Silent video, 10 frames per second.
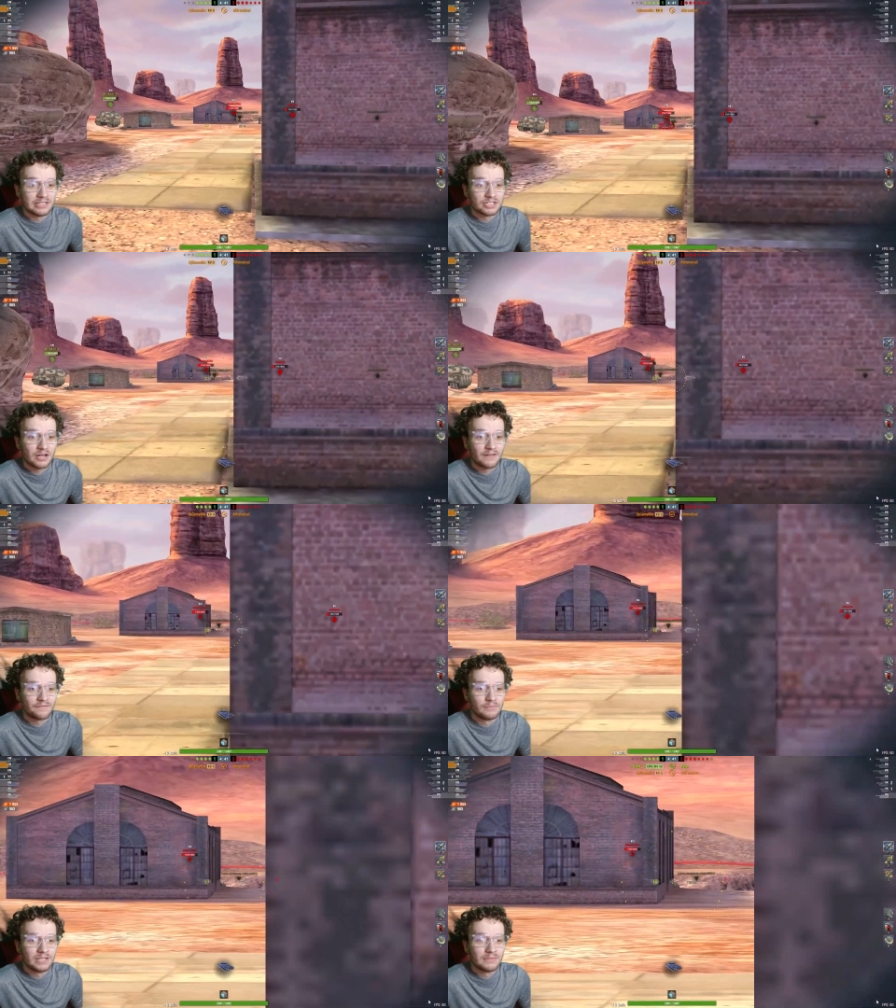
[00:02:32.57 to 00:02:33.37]
shot
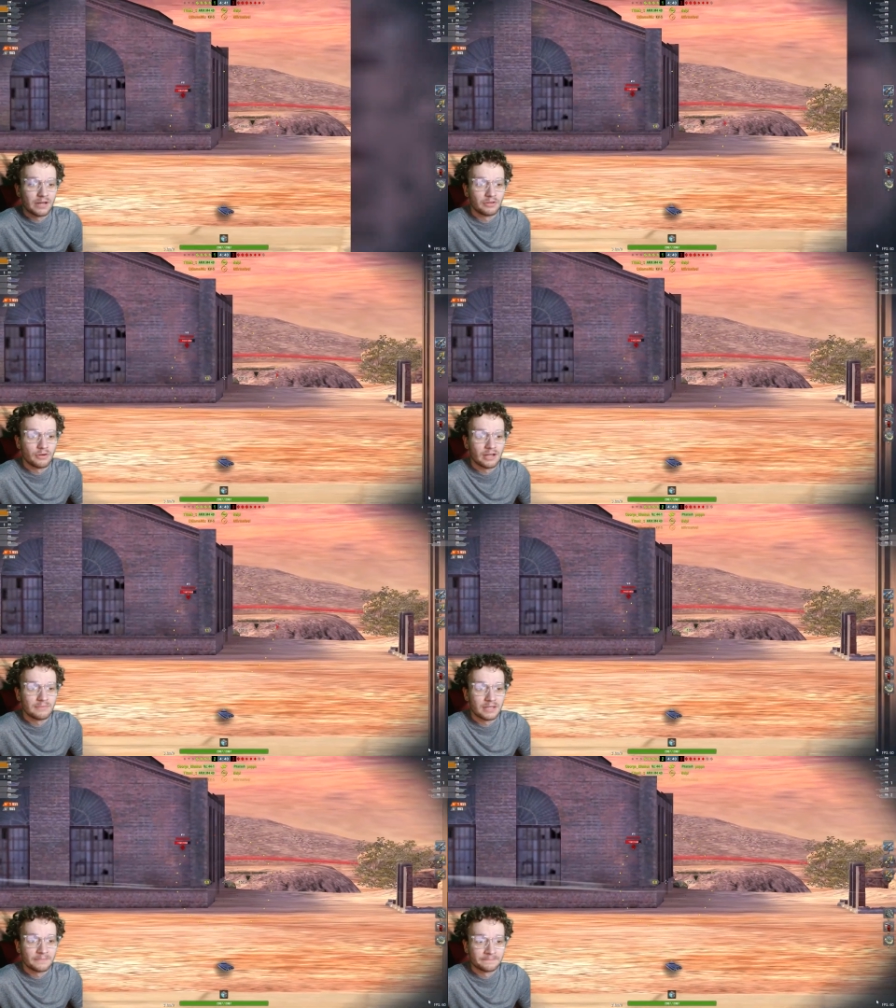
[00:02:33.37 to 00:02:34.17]
for me, by the way,
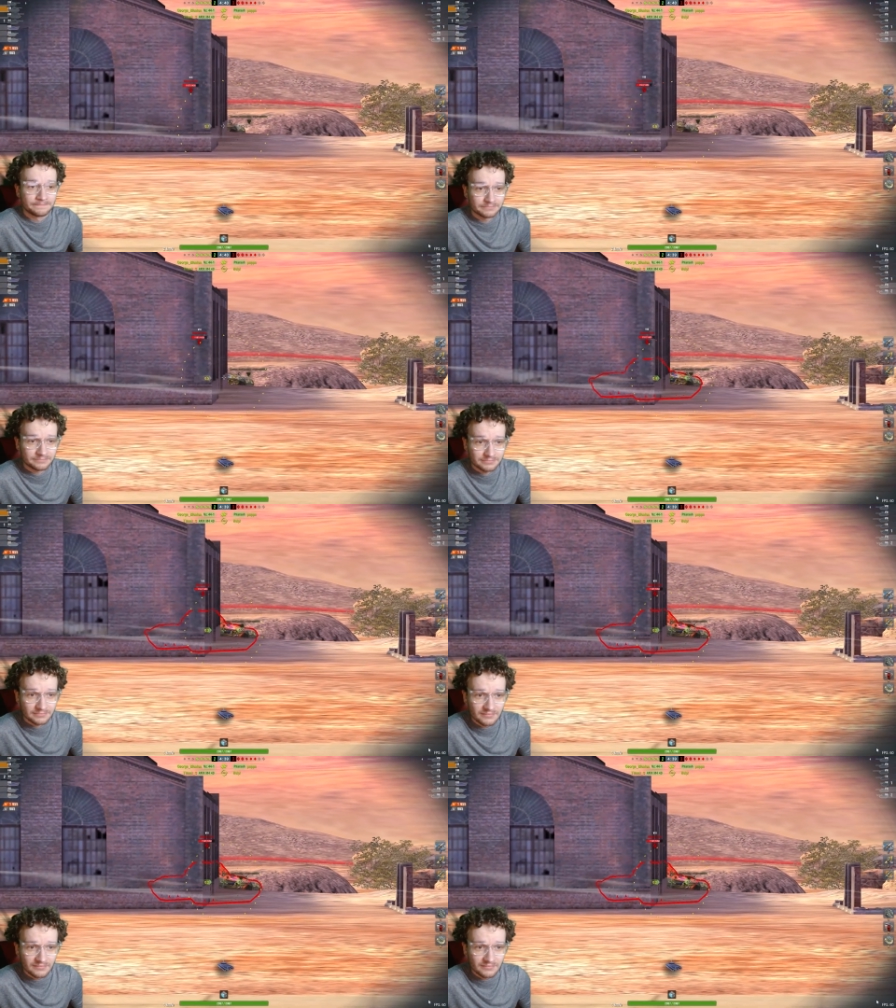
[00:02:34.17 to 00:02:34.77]
man.